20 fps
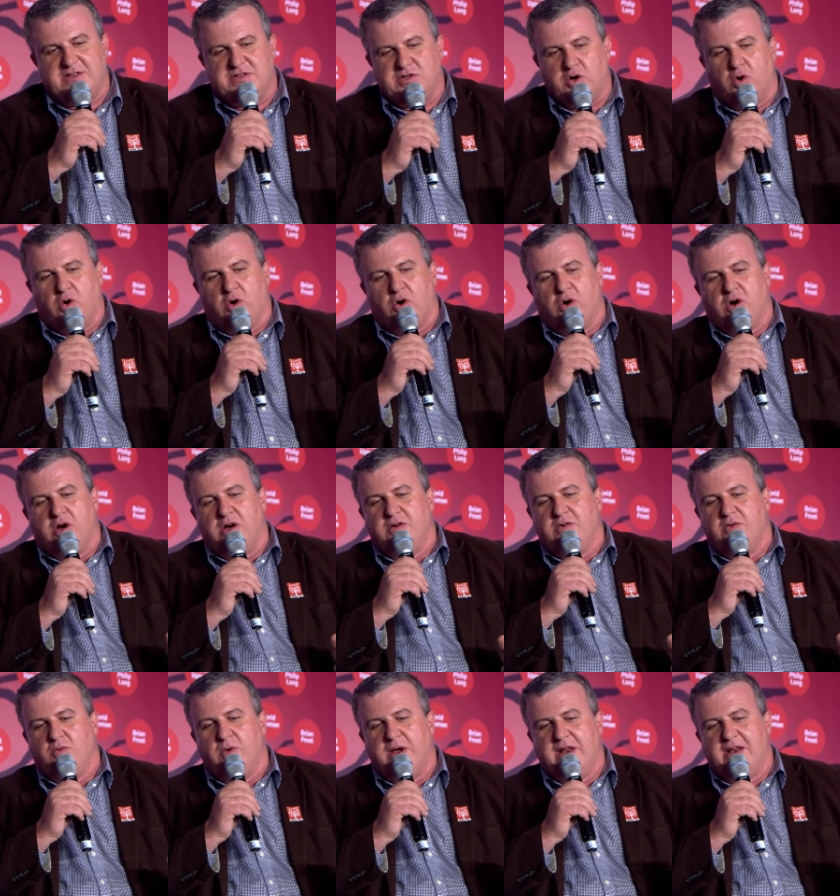door
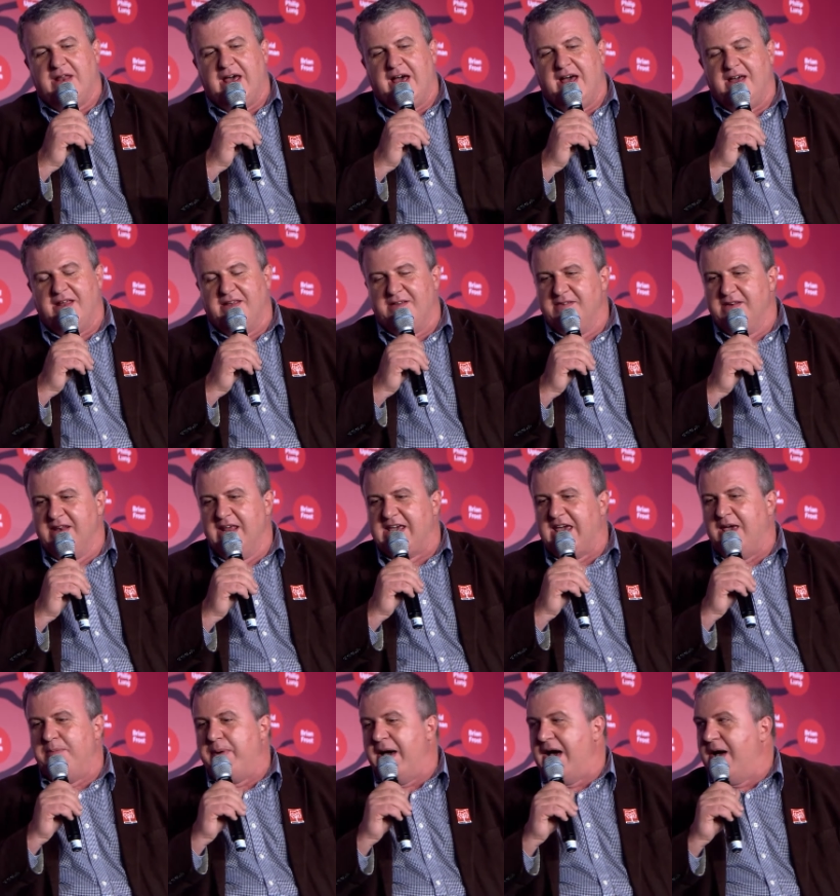when
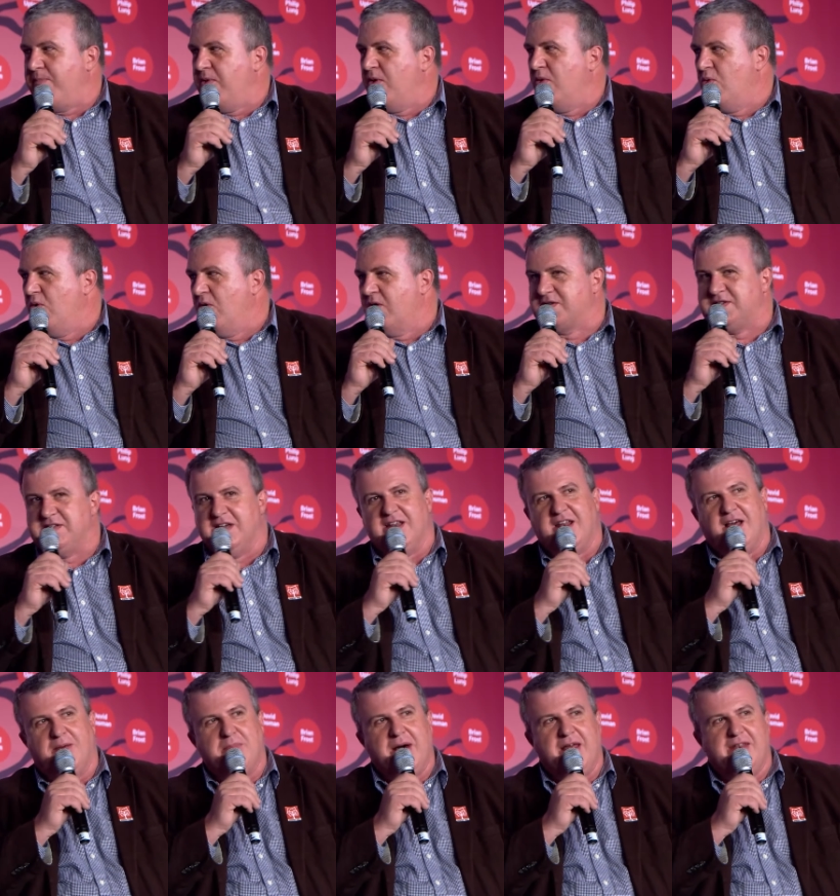Nicky Papal walks
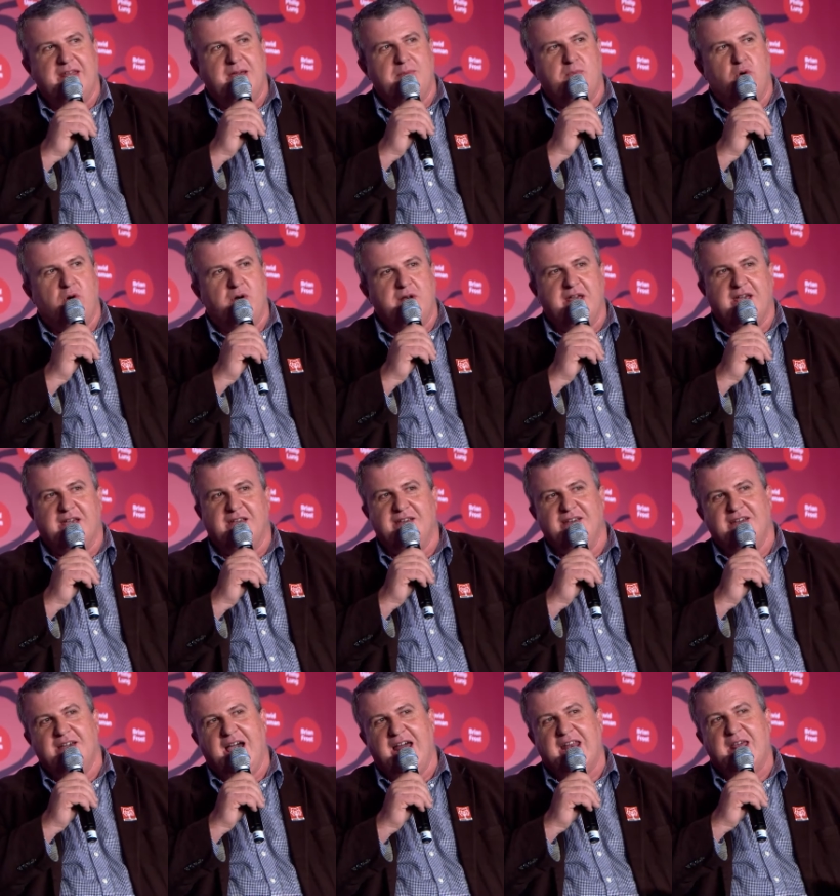in on Monday morning,
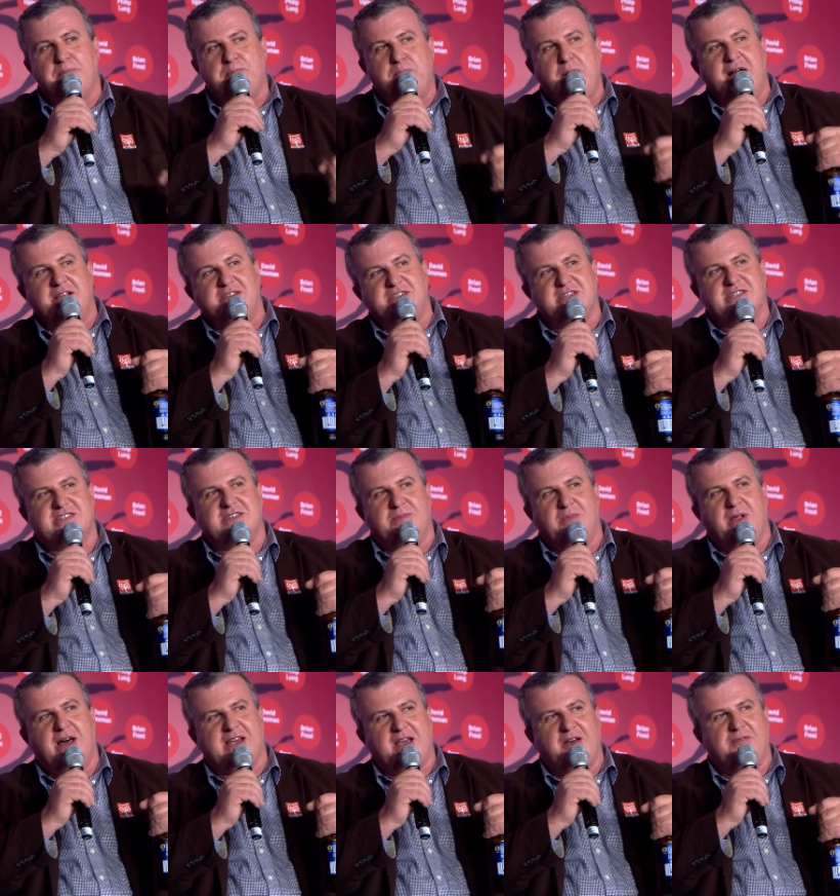and he punches
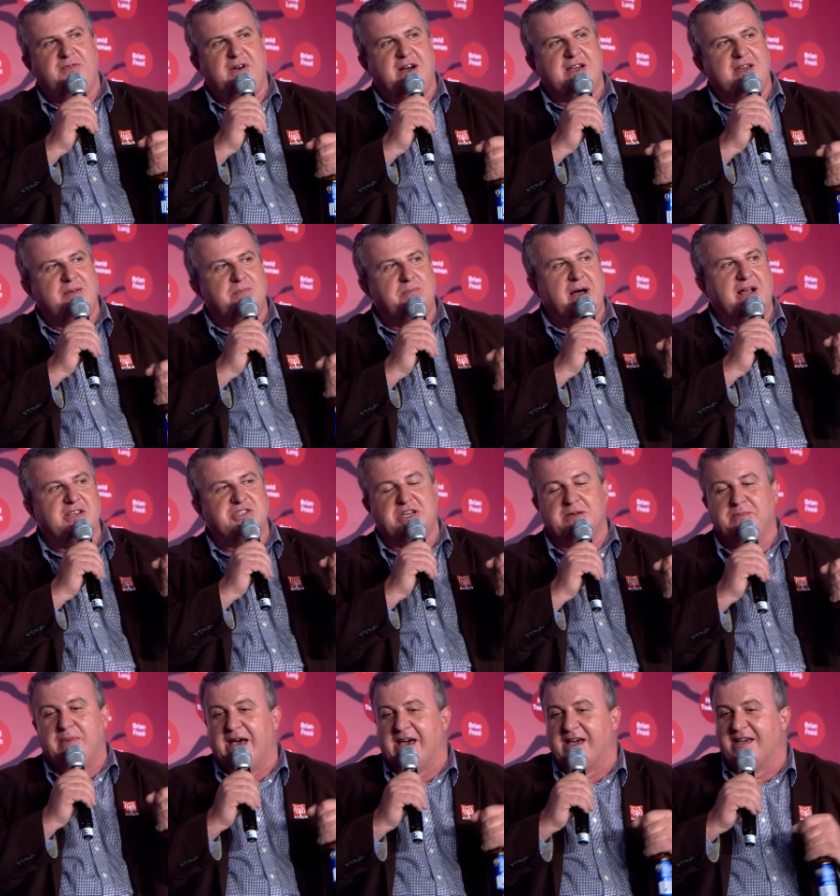him like a fucking
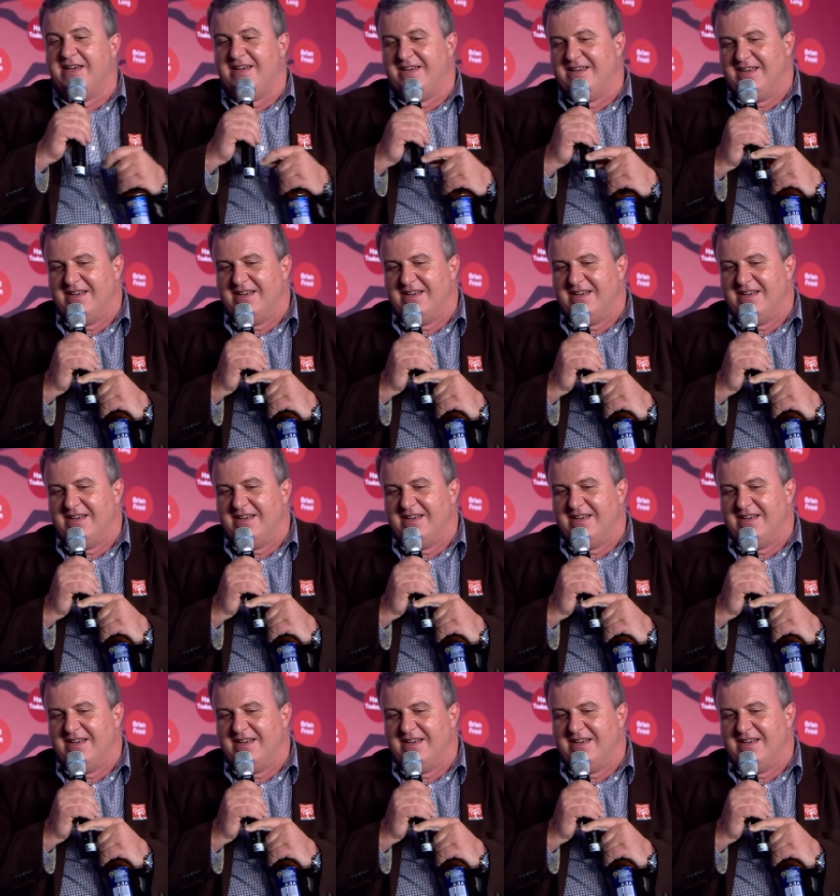punching bag.